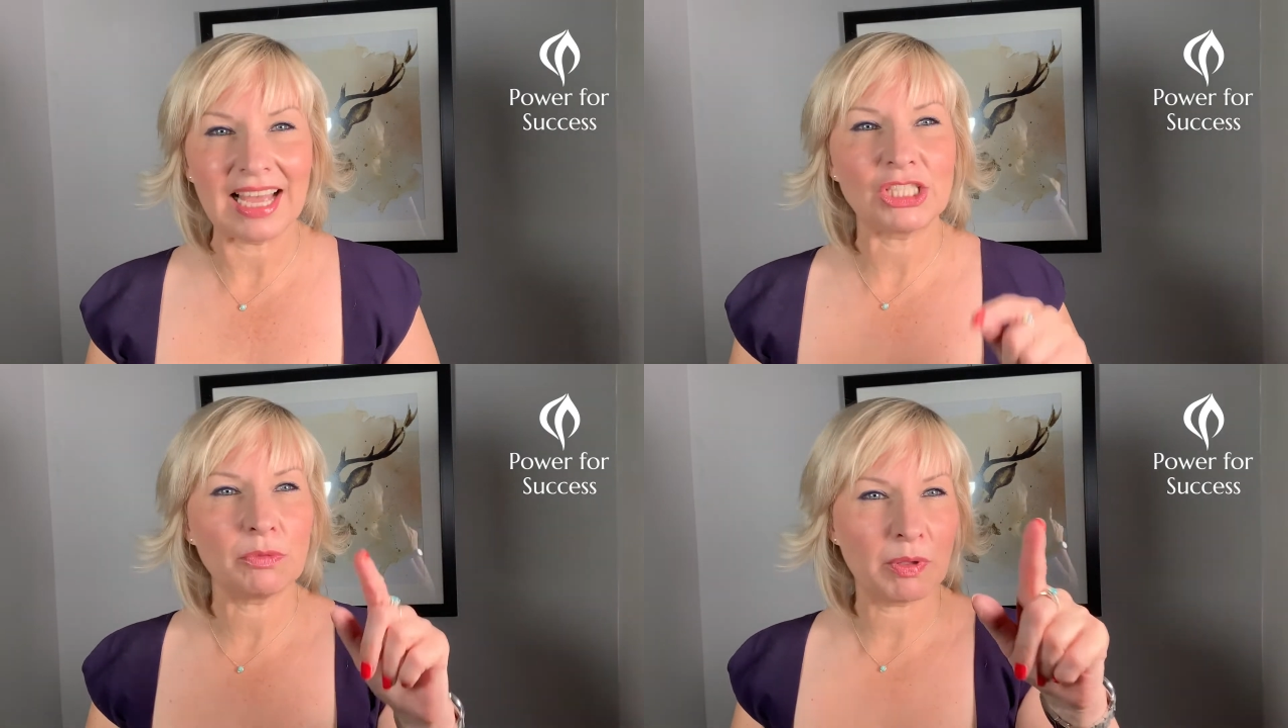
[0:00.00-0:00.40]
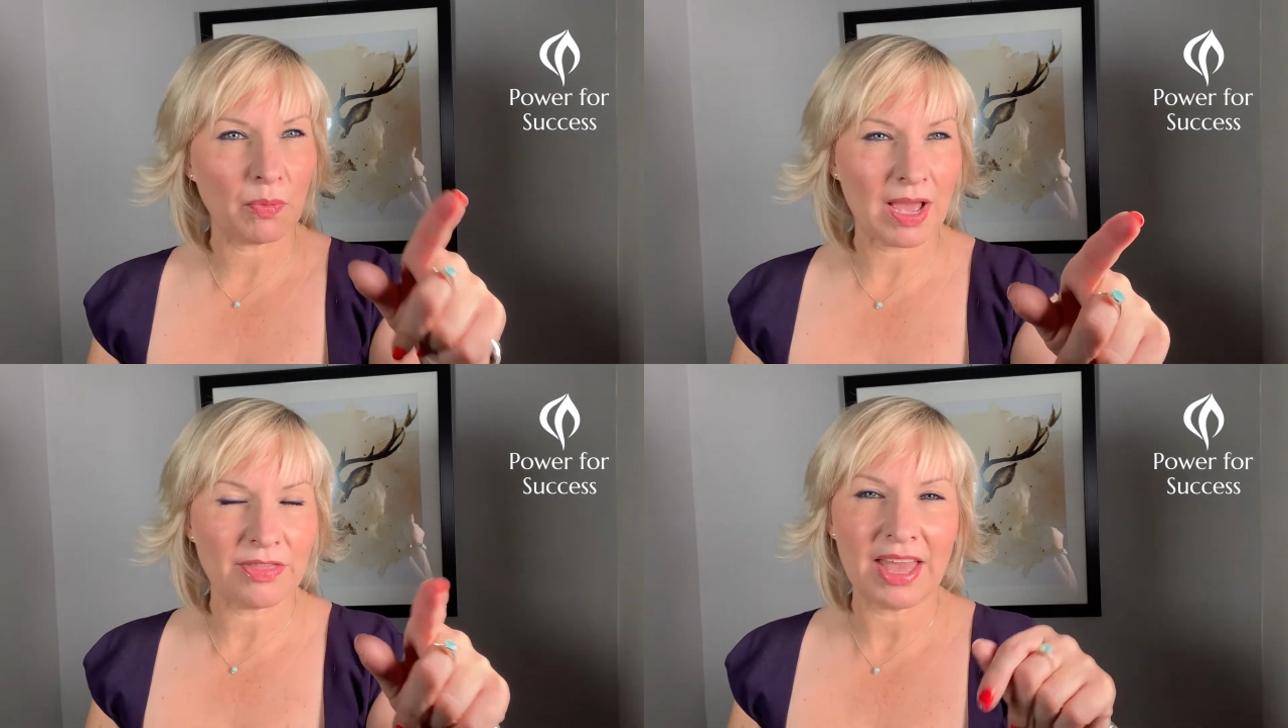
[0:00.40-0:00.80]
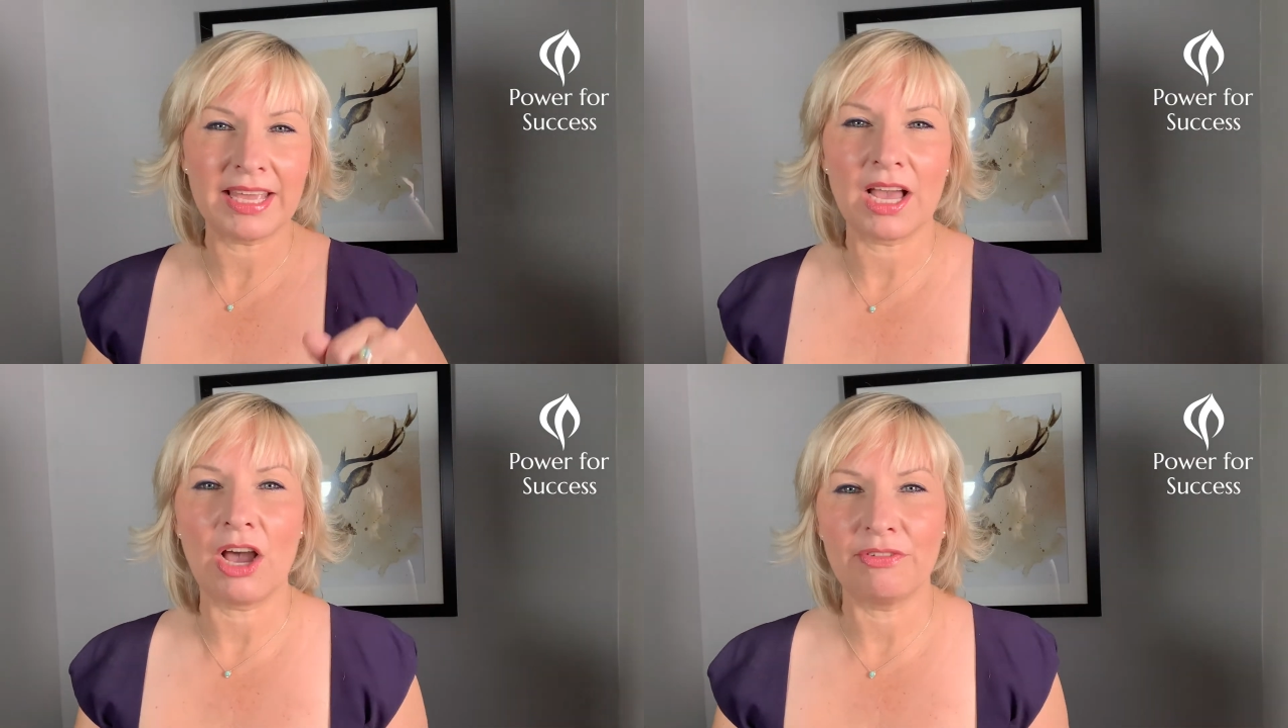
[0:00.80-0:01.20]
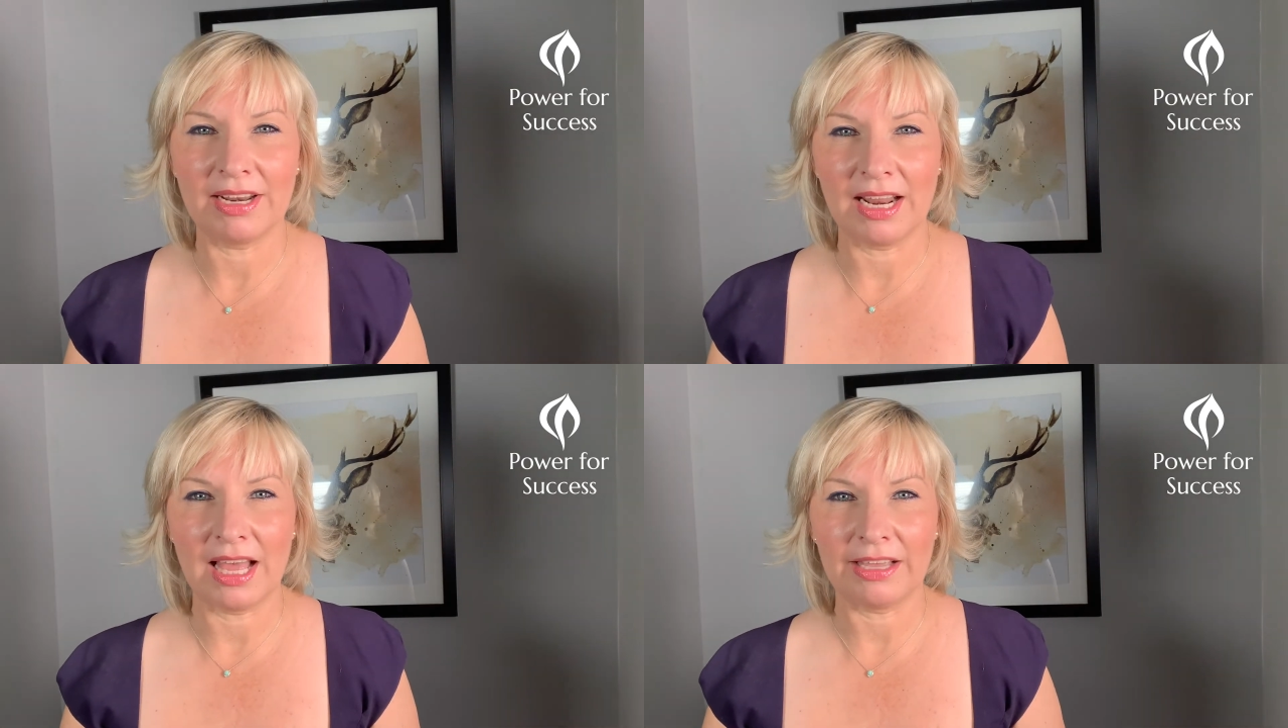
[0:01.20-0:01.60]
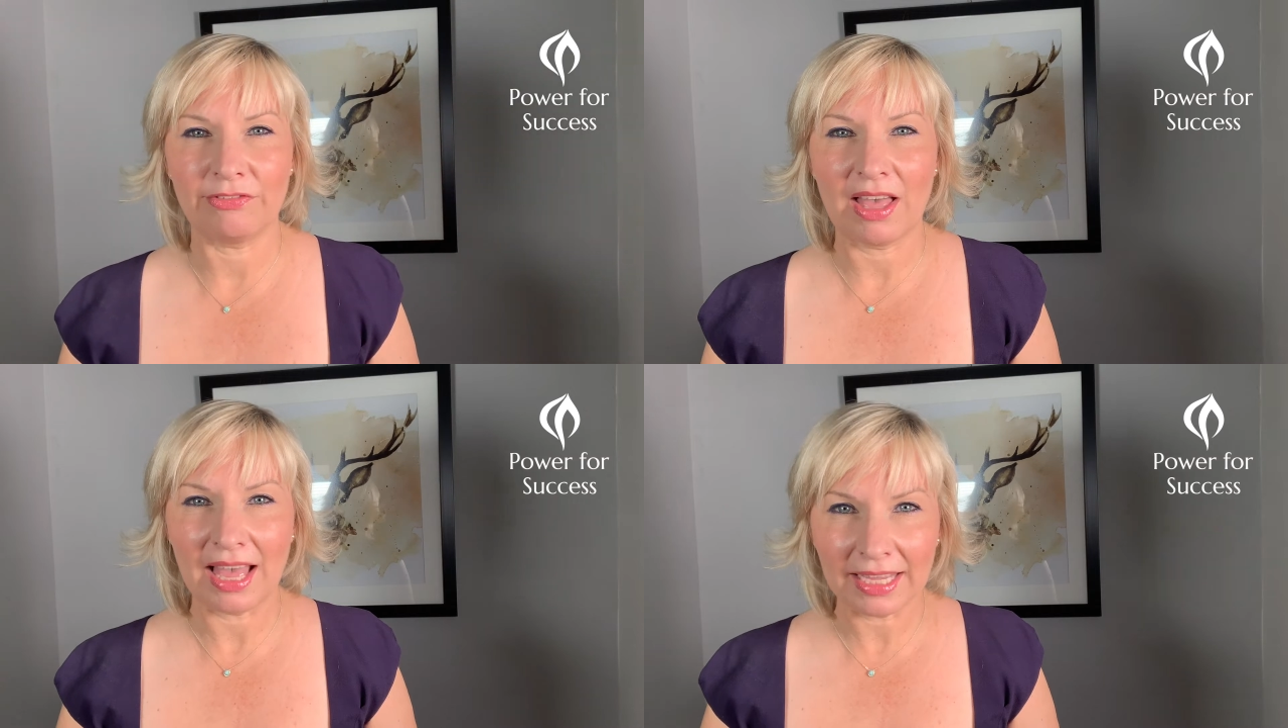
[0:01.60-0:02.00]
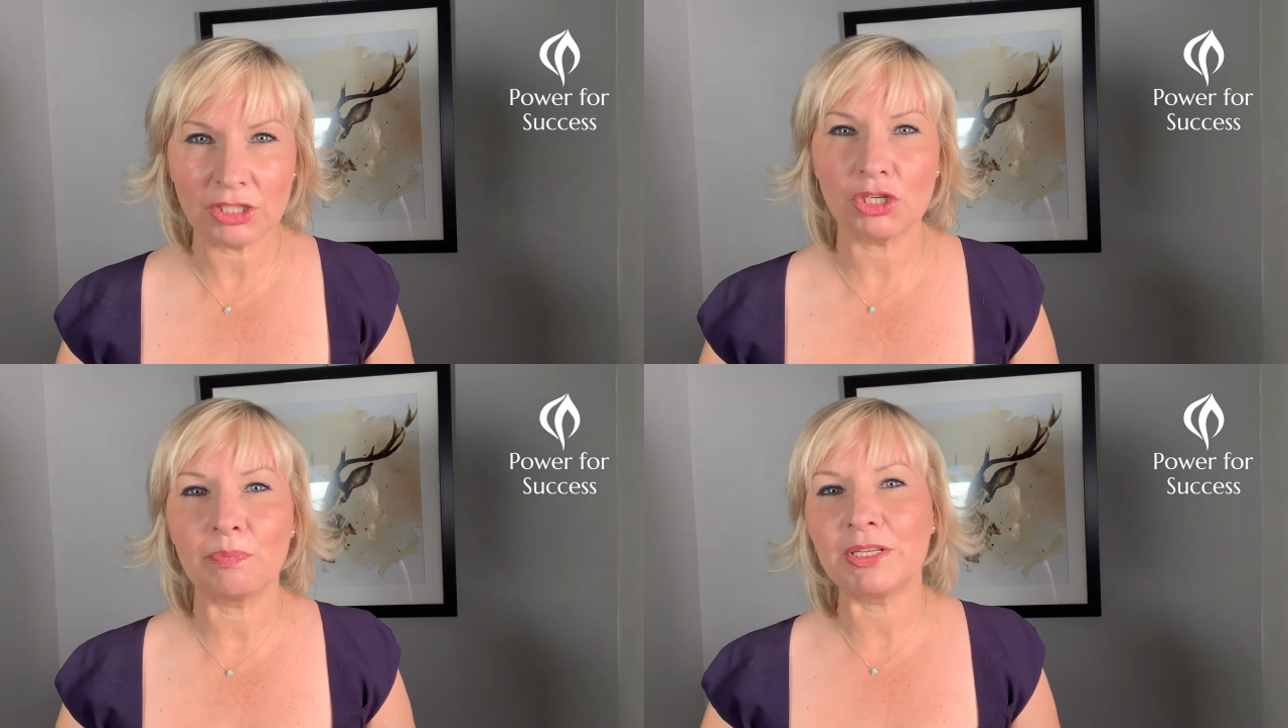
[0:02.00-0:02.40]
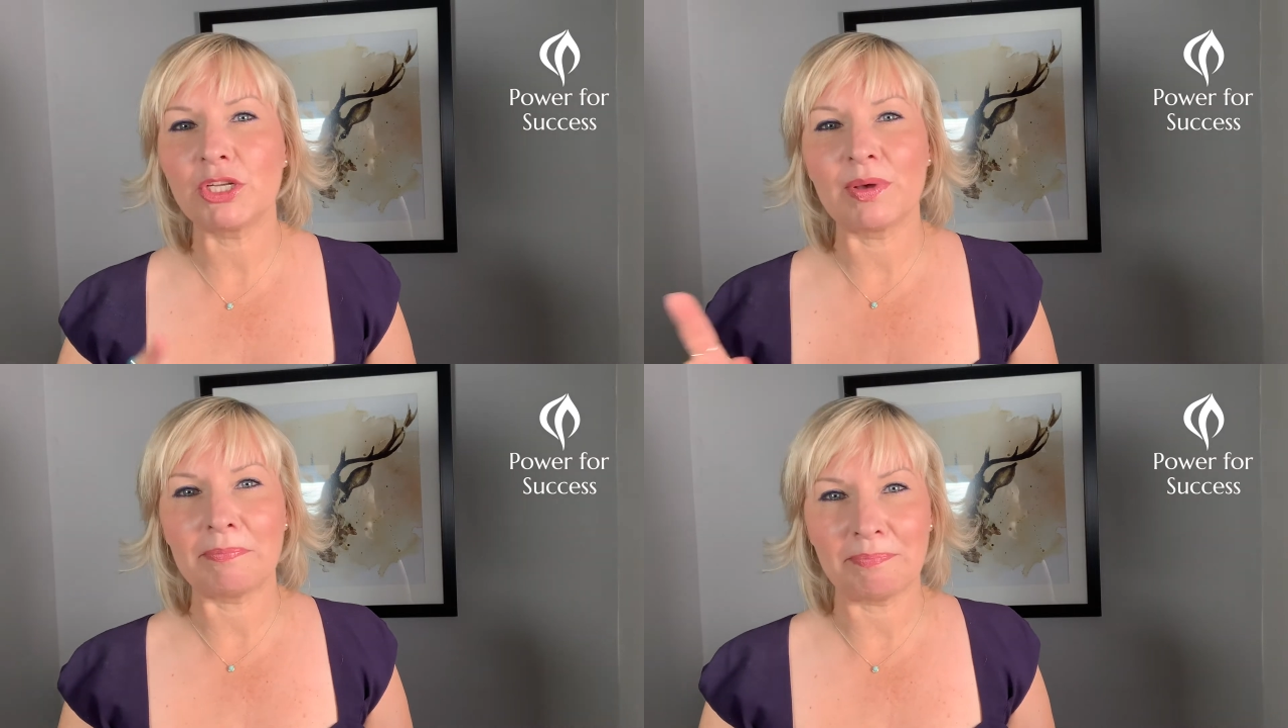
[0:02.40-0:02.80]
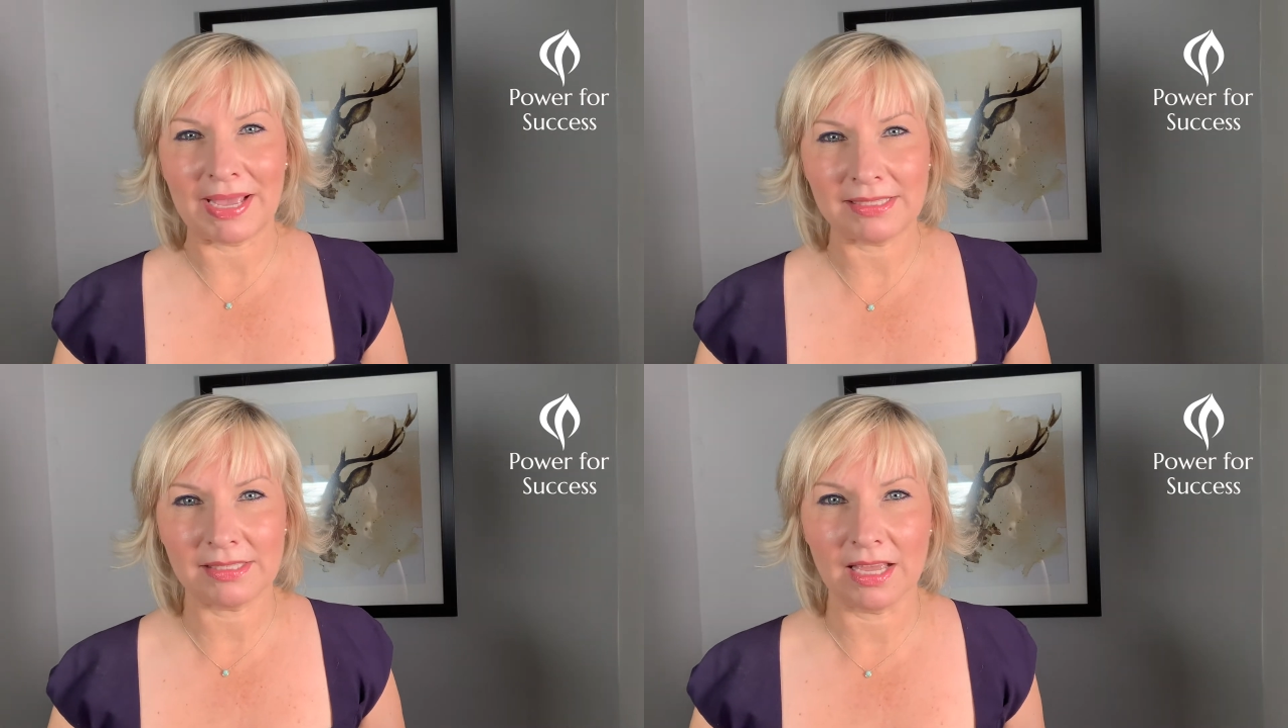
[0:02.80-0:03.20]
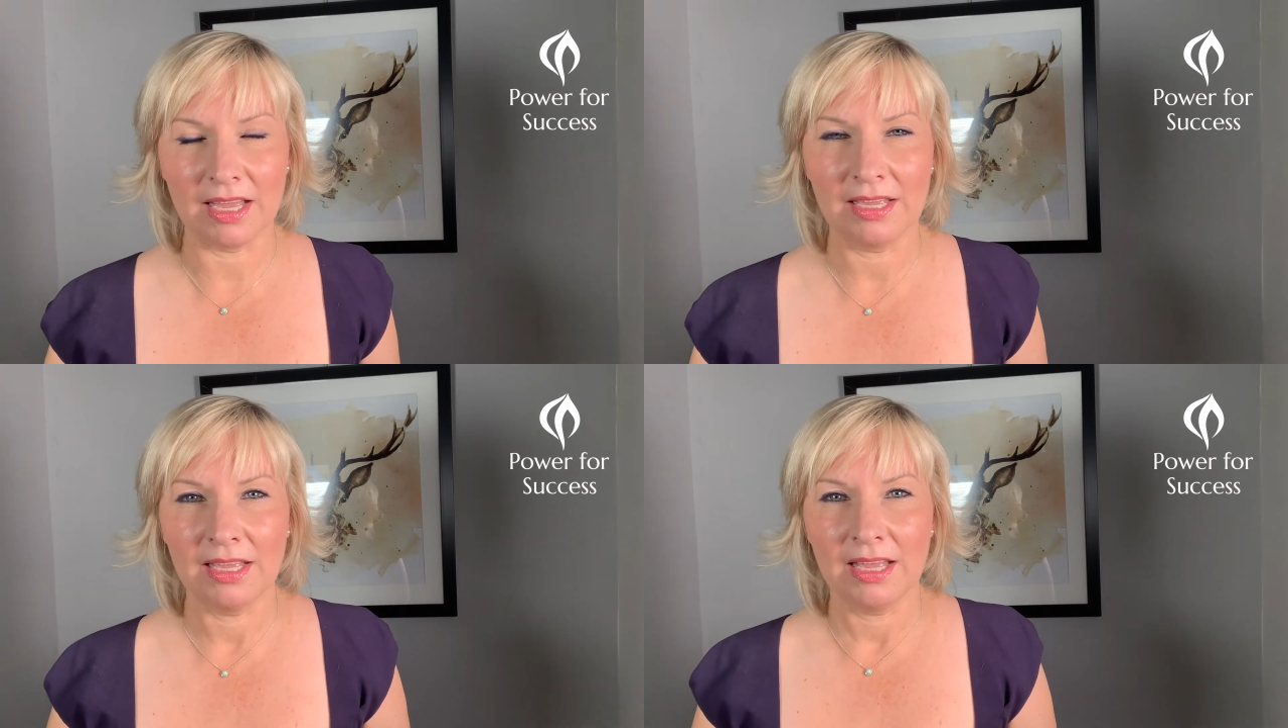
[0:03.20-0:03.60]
I should be where they are in life. I should be doing better.